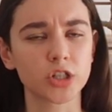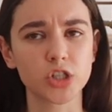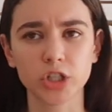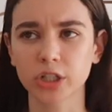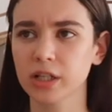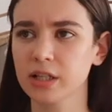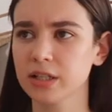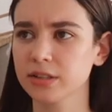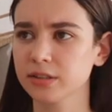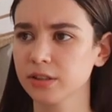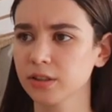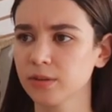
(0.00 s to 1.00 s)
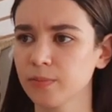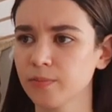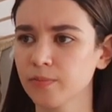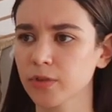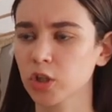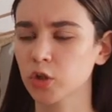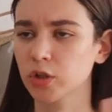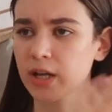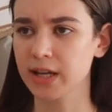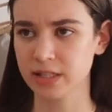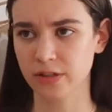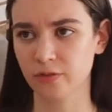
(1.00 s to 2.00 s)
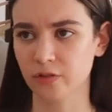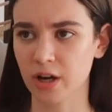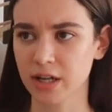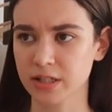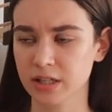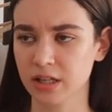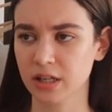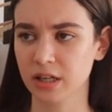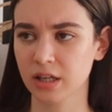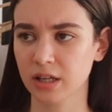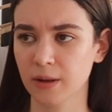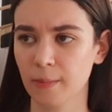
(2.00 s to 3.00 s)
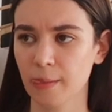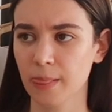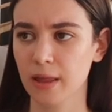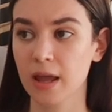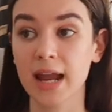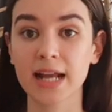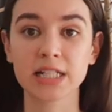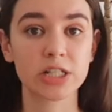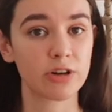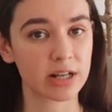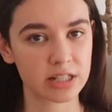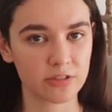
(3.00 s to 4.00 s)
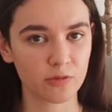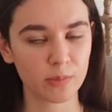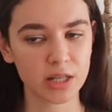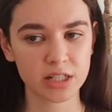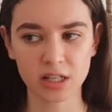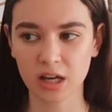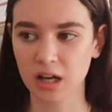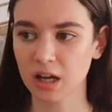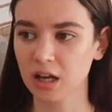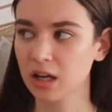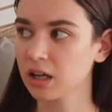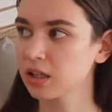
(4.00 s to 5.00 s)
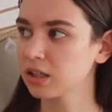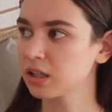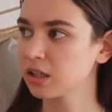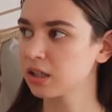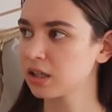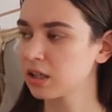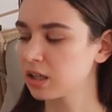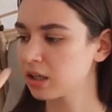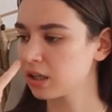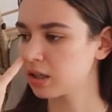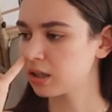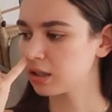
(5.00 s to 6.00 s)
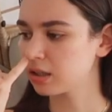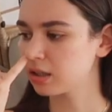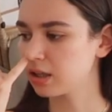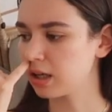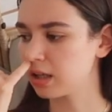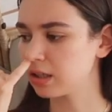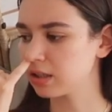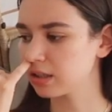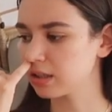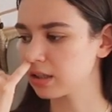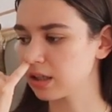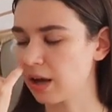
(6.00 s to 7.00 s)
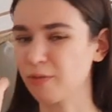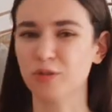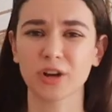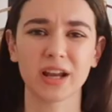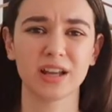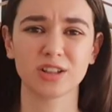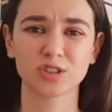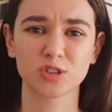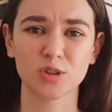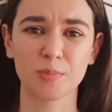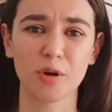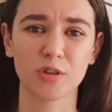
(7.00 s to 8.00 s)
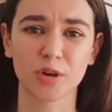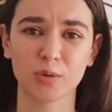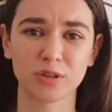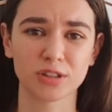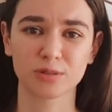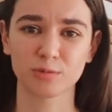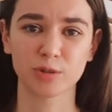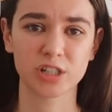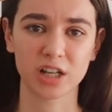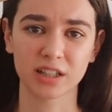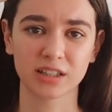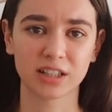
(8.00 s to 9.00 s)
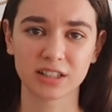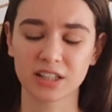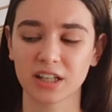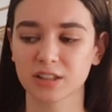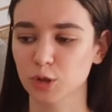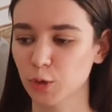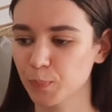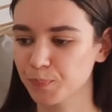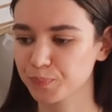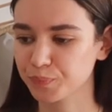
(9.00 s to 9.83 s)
journalism, creative writing, interactive media, and I'm forgetting some other ones which I didn't take. So